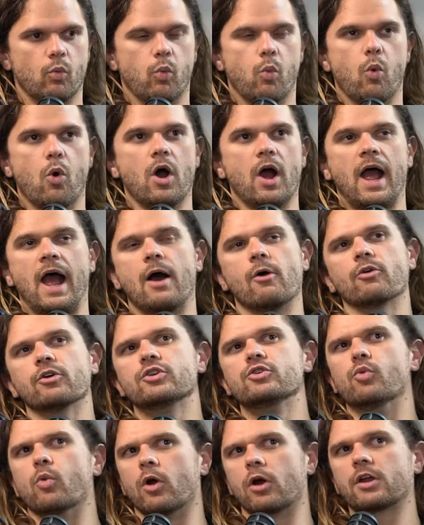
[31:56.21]
How are you
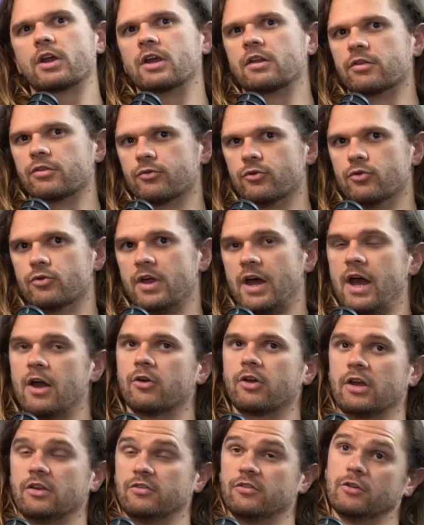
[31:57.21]
working through that?
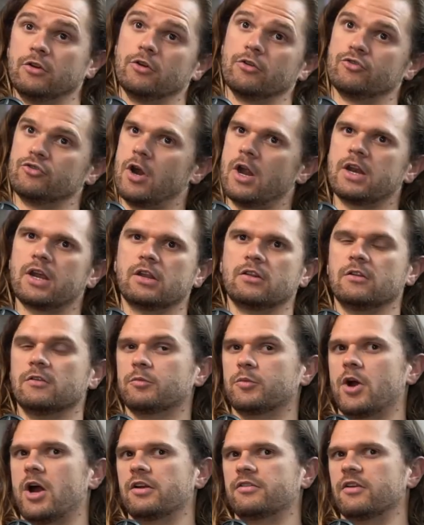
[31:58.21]
Okay, so you're trying to get these
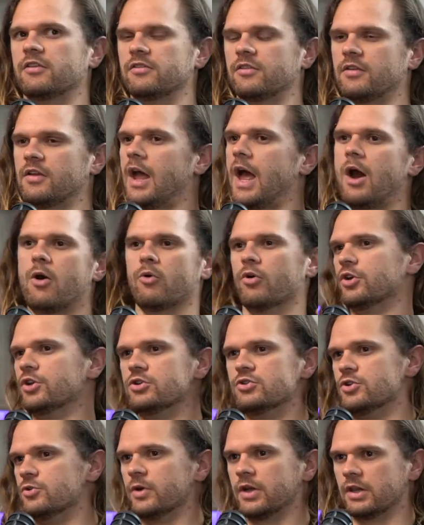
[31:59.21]
processes. How are you
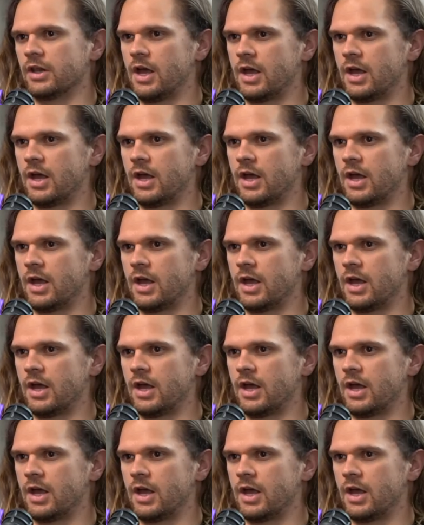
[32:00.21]
doing that?